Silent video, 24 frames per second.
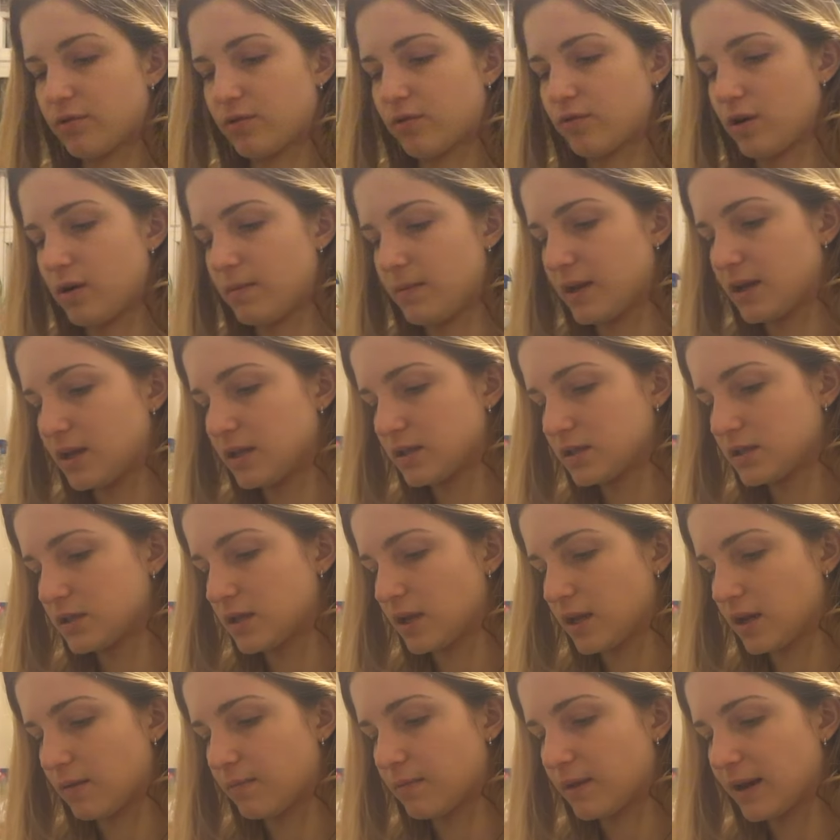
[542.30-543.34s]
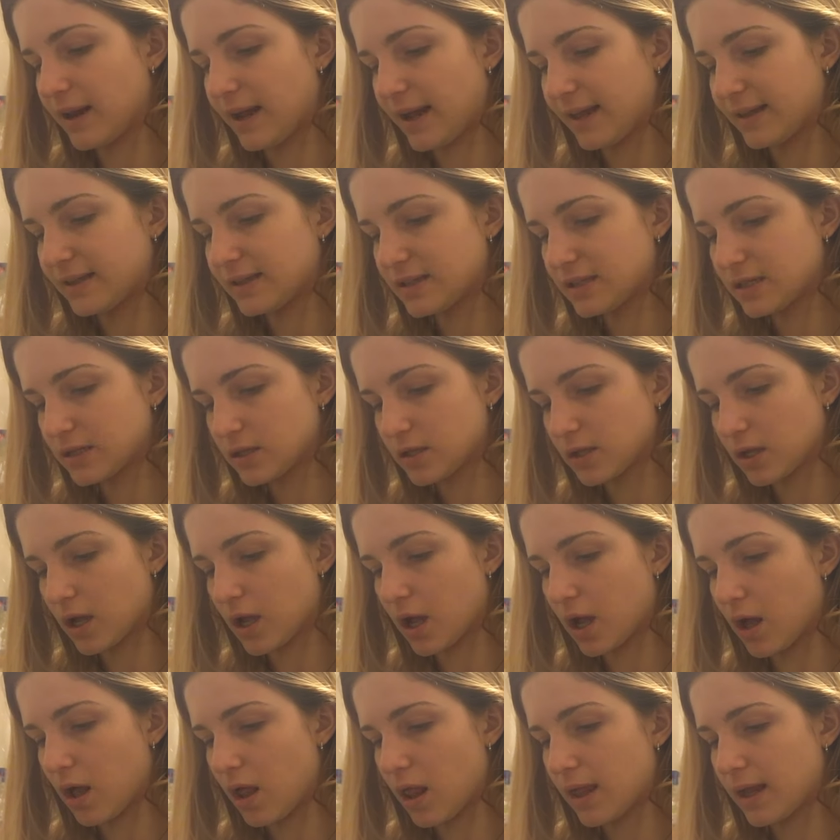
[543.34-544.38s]
3 minutes, then I'm gonna add the
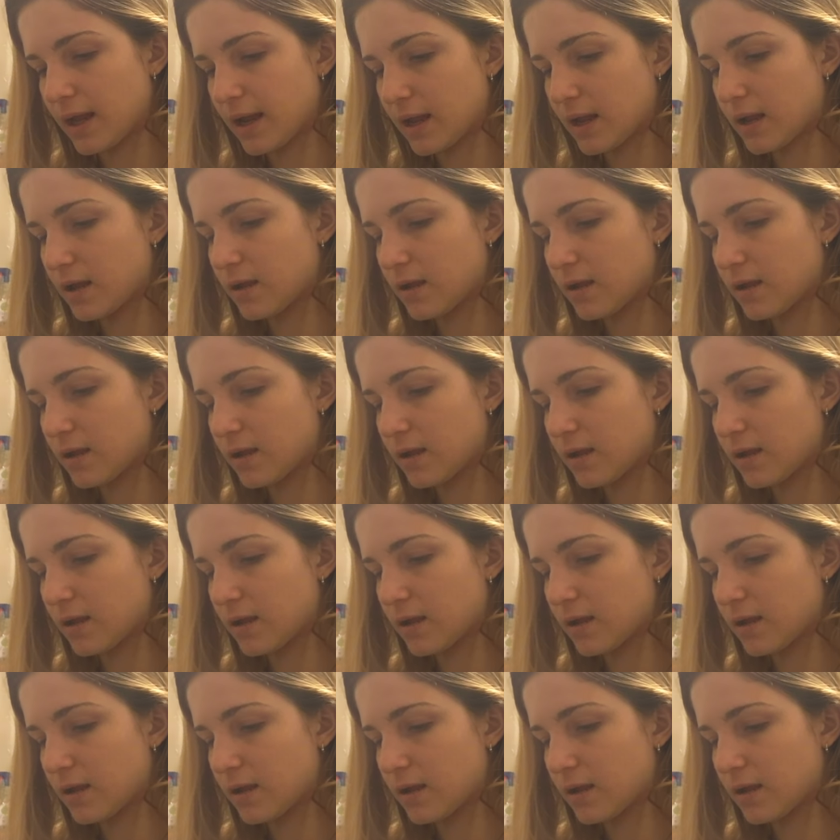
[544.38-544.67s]
garlic.